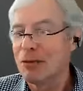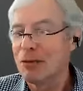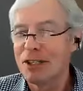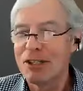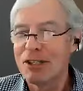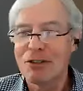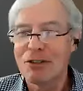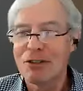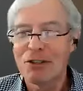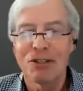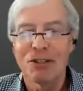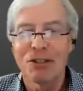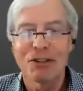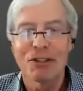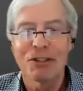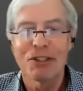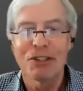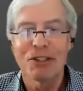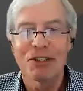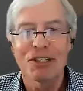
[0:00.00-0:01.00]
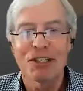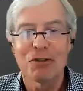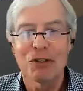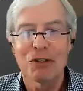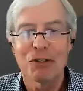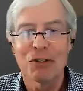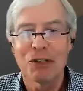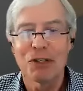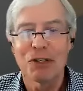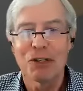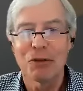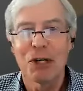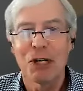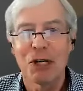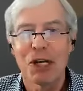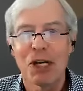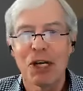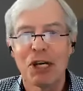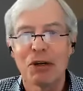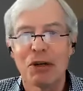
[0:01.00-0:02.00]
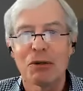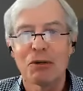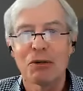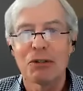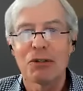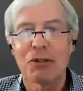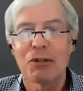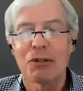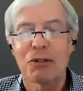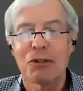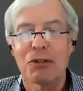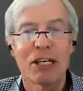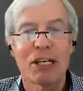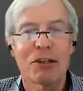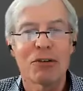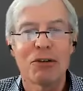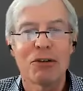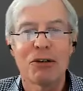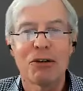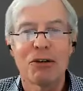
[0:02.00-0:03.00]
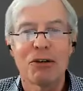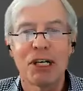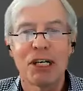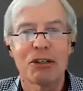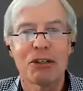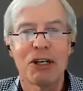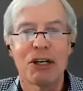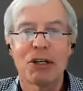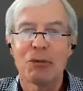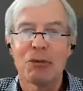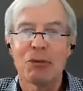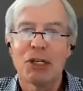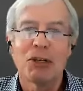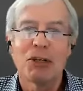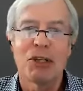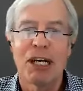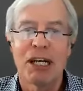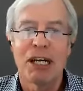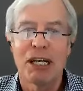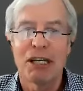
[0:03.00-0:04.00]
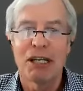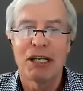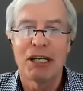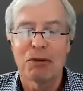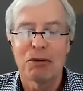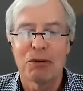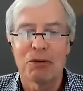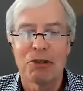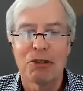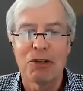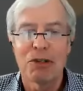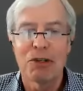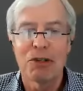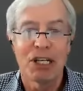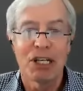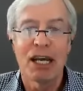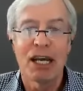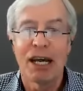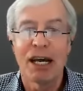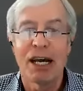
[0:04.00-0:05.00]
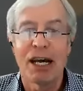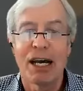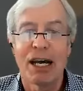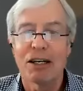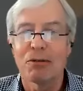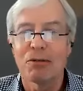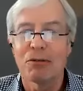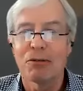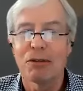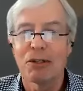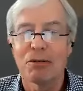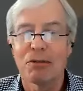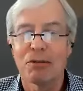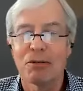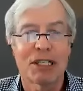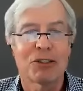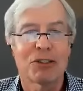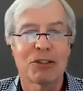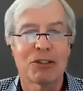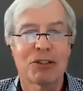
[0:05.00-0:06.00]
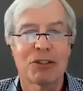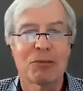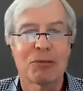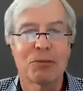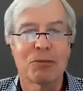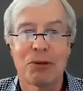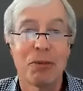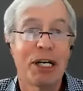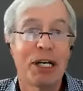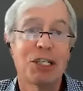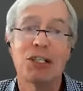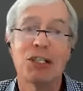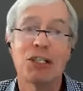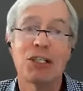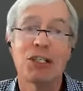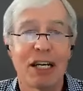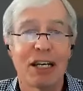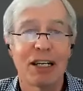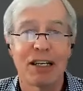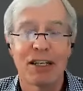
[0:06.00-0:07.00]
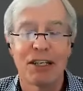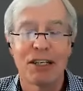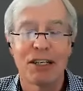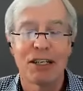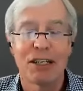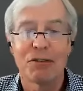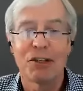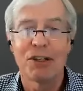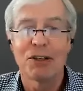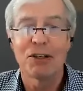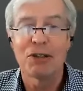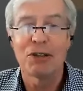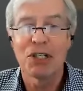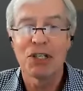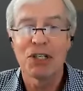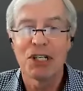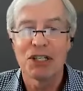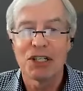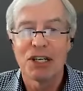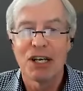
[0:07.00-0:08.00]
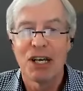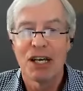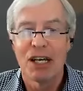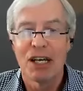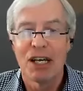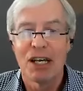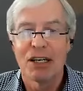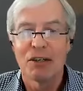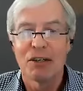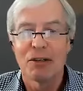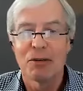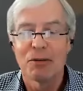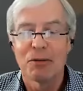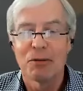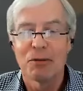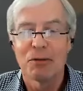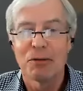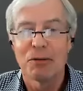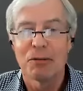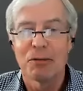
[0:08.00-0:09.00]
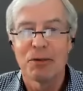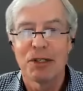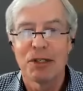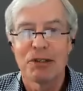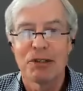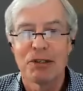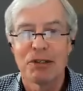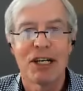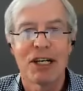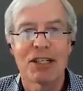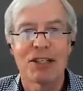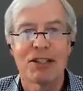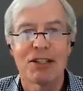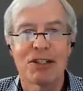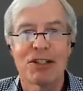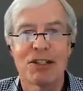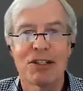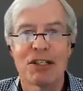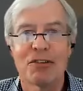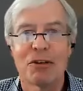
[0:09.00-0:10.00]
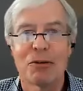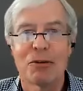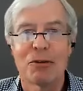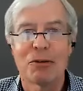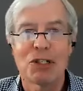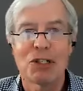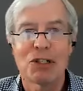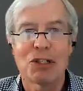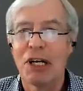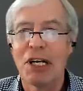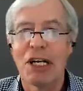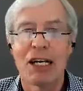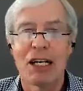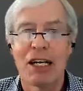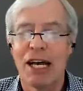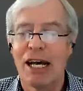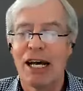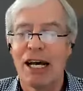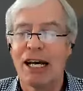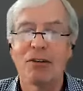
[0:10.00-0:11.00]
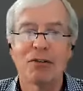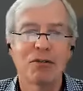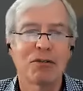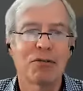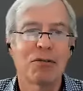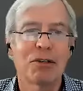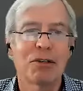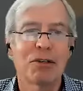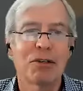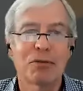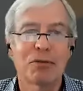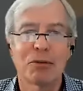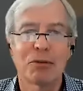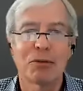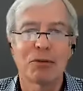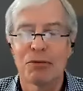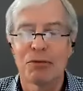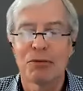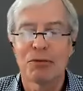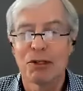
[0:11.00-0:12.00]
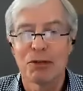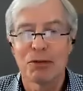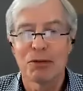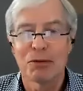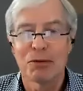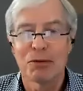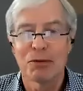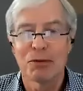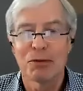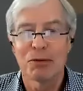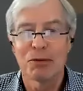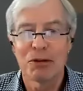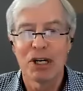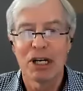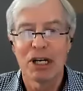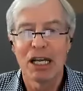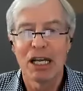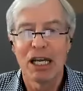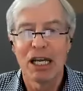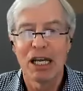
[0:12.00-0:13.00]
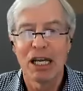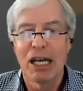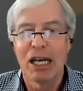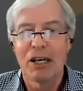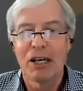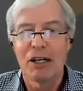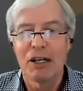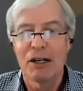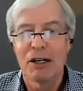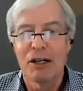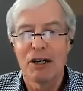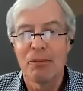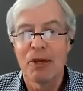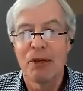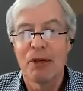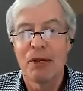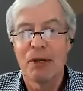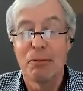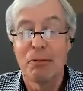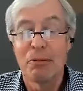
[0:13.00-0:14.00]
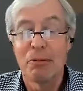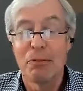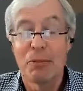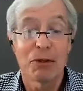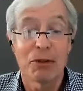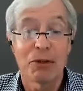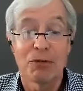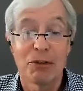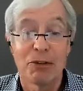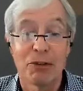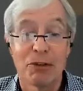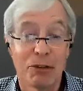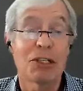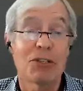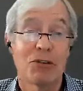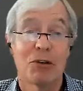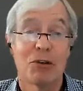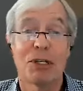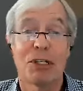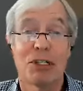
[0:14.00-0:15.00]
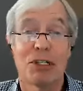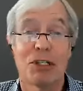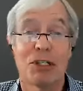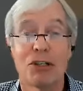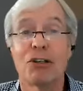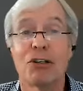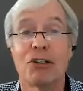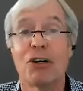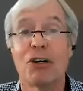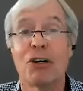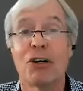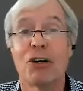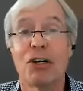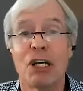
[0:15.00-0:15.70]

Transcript: 20 years ago at Salesforce. You know, we were trying to grow ARR, we knew that, and we were looking at CAC. We actually were measuring it even in those days, and trying to see if it was trending down or where it was trending. But we were very concerned about churn